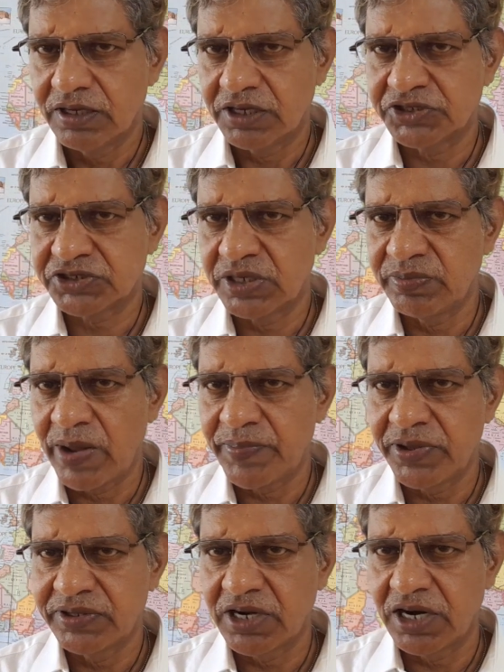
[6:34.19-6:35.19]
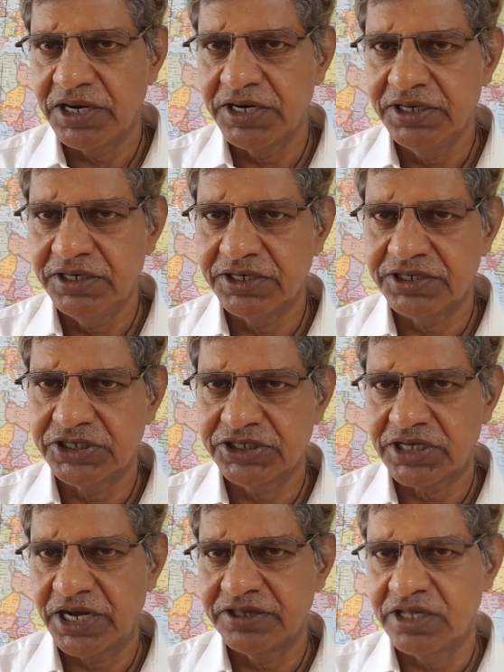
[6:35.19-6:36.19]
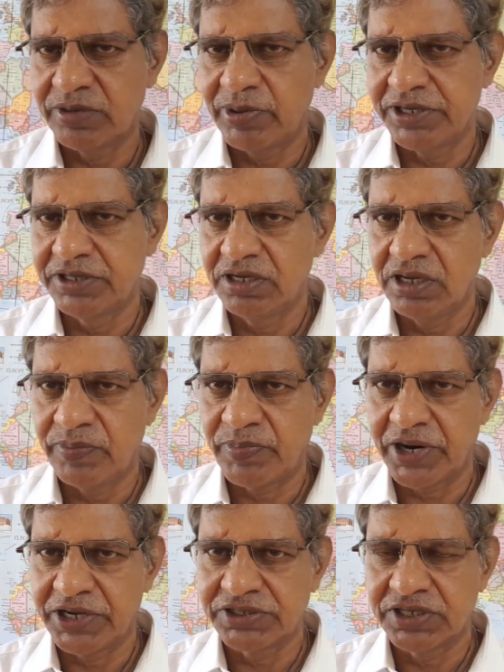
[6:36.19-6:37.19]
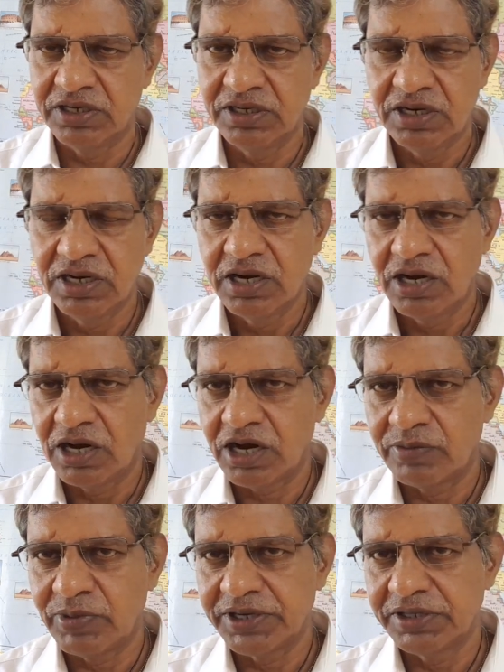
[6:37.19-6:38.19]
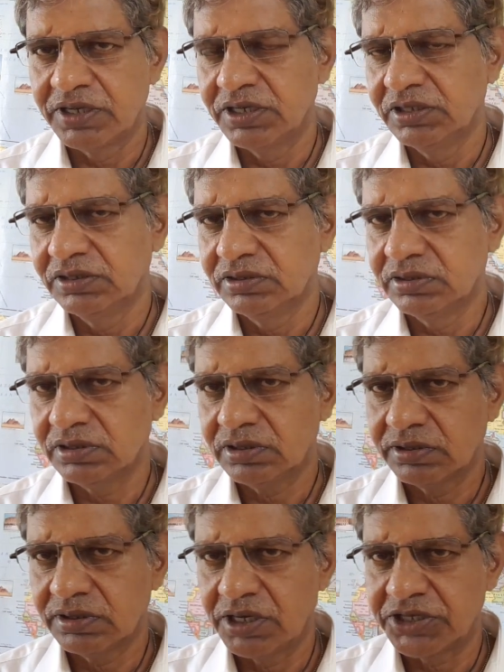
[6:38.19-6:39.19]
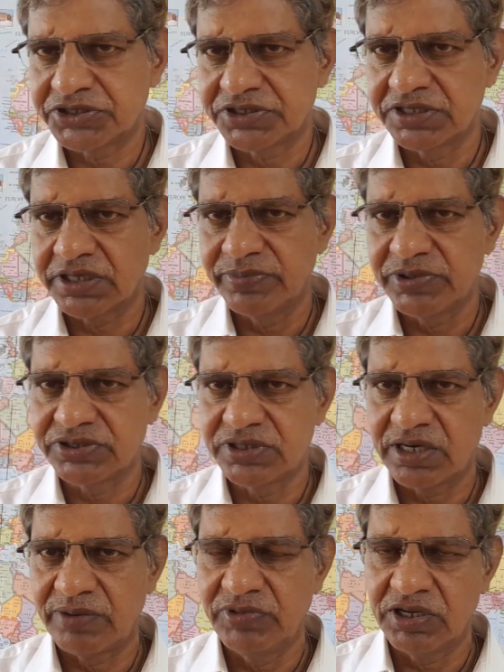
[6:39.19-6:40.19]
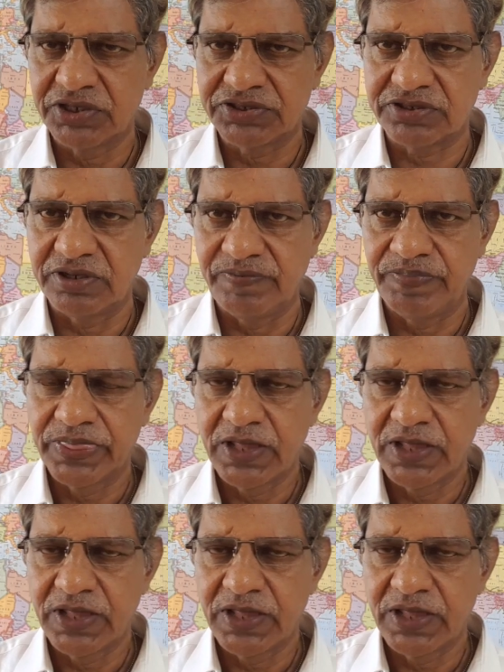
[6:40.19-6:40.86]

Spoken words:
Custom office generally it is either by the appraisal or by the assistant commissioner of the custom.